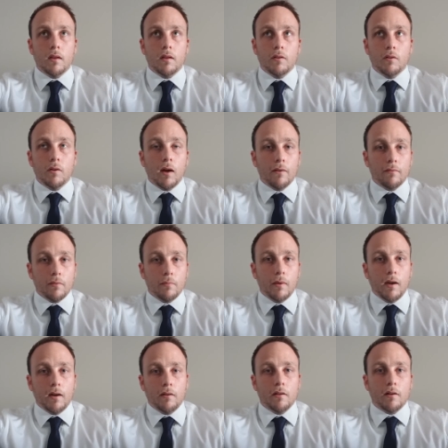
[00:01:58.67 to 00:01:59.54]
you have
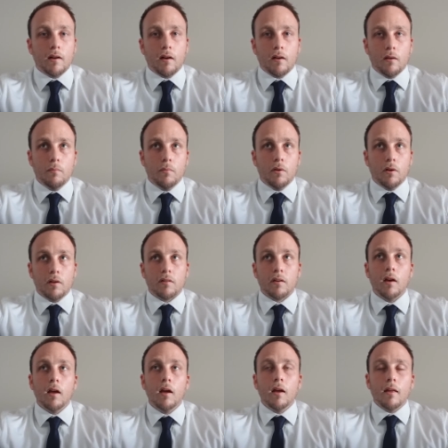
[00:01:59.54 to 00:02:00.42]
remaining on your current
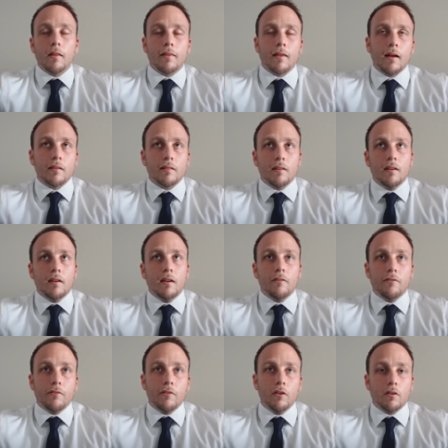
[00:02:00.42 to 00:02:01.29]
mortgage. That's
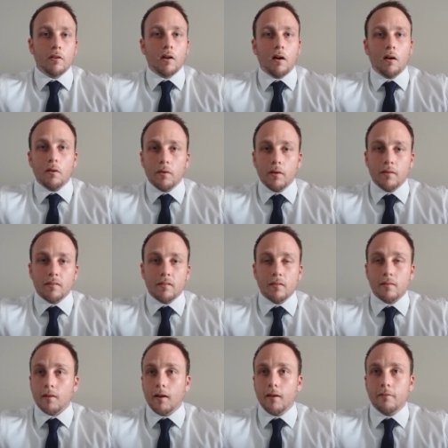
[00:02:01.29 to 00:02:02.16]
if your goal is
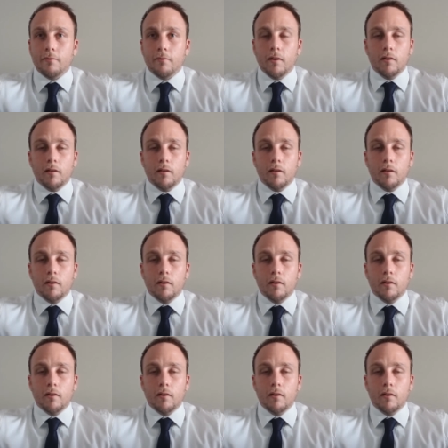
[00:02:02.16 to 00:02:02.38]
to save